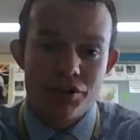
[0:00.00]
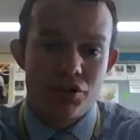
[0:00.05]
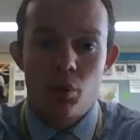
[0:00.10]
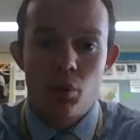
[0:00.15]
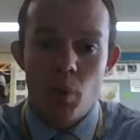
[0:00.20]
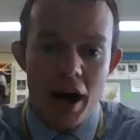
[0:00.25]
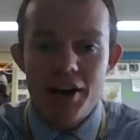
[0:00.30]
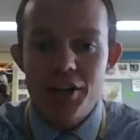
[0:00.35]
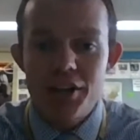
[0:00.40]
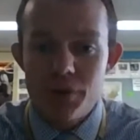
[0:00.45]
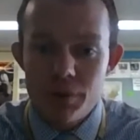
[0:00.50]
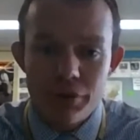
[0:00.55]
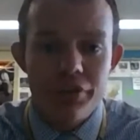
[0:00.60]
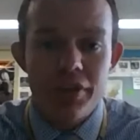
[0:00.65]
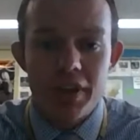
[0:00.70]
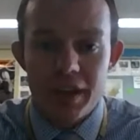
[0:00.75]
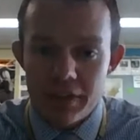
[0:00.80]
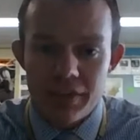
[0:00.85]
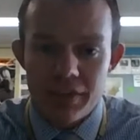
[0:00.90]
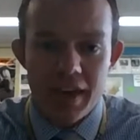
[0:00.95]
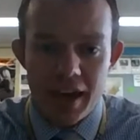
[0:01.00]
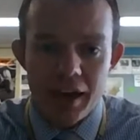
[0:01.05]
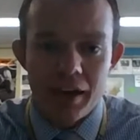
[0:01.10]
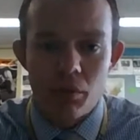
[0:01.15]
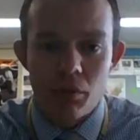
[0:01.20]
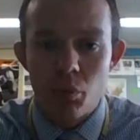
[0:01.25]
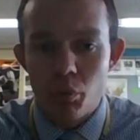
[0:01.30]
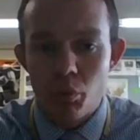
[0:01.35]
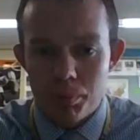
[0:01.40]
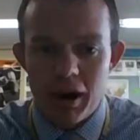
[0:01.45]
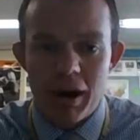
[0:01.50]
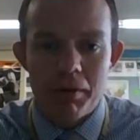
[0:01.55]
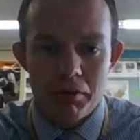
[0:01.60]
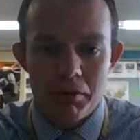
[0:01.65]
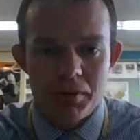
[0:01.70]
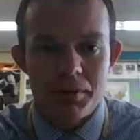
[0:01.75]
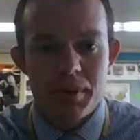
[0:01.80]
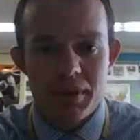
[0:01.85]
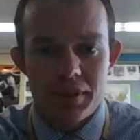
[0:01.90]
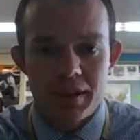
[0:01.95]
So why do you think that will
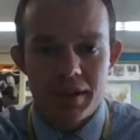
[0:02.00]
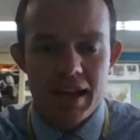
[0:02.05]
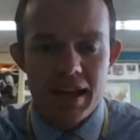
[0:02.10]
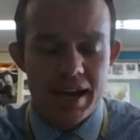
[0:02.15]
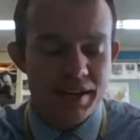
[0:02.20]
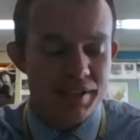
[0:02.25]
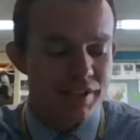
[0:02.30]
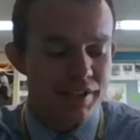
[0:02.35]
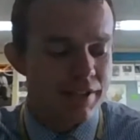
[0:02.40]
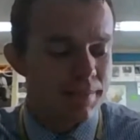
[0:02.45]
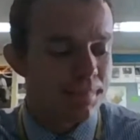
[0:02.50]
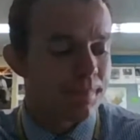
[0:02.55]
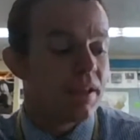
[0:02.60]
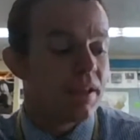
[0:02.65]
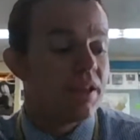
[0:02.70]
probably be the case?